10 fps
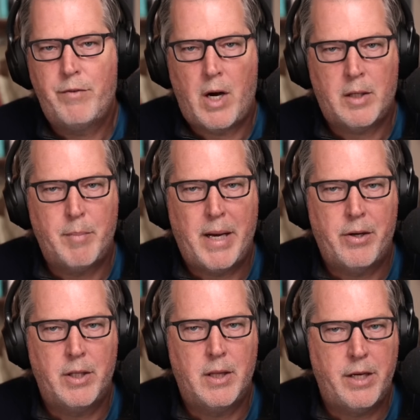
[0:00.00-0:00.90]
talked
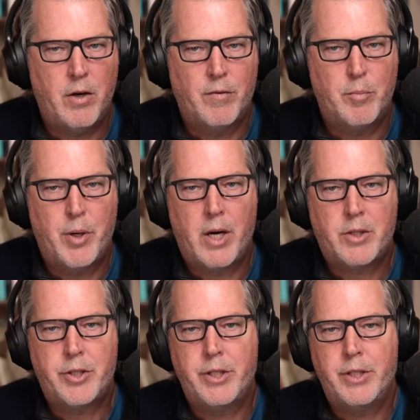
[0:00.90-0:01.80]
about elite
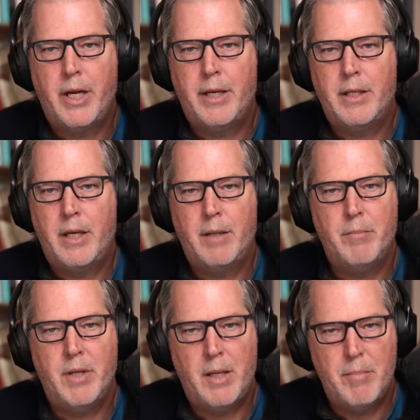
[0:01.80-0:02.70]
overproduction and
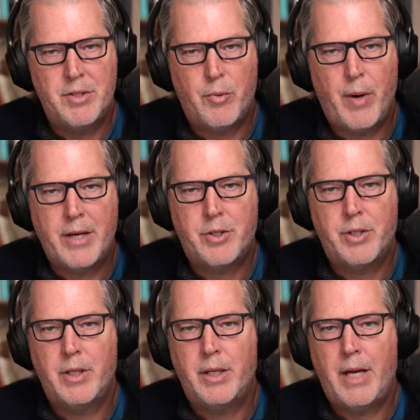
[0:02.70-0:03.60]

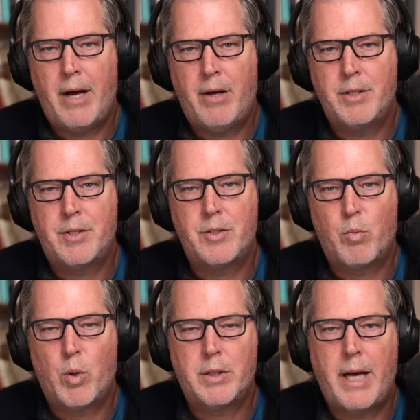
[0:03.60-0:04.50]
immiseration and how this has
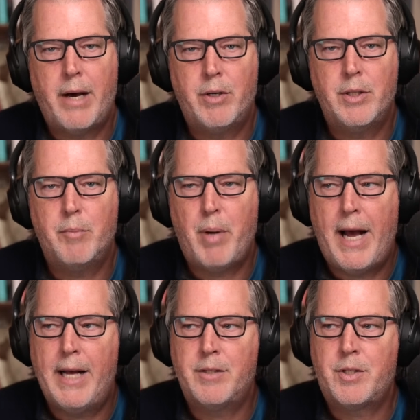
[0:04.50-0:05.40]
worked out in the
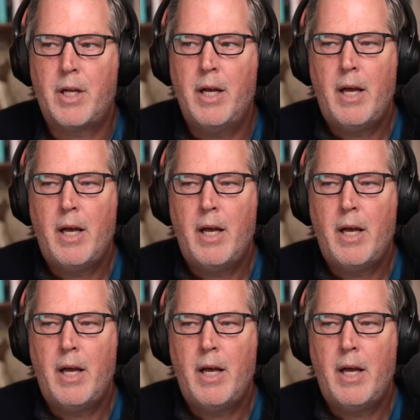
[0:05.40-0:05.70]
past.